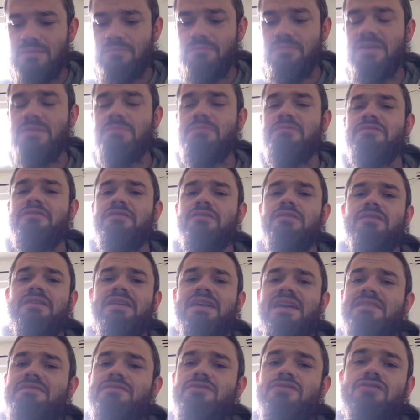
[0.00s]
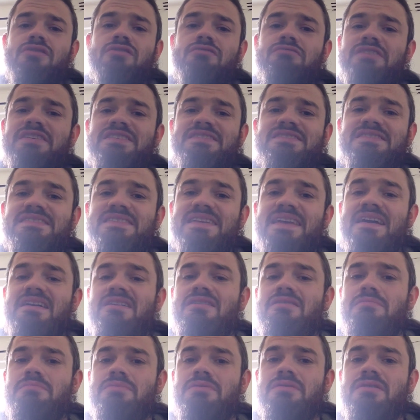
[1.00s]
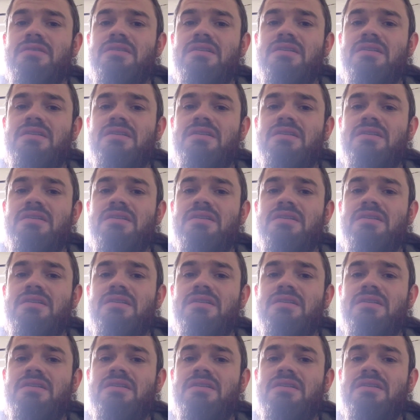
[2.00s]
people feel like they haven't got a reason to get up.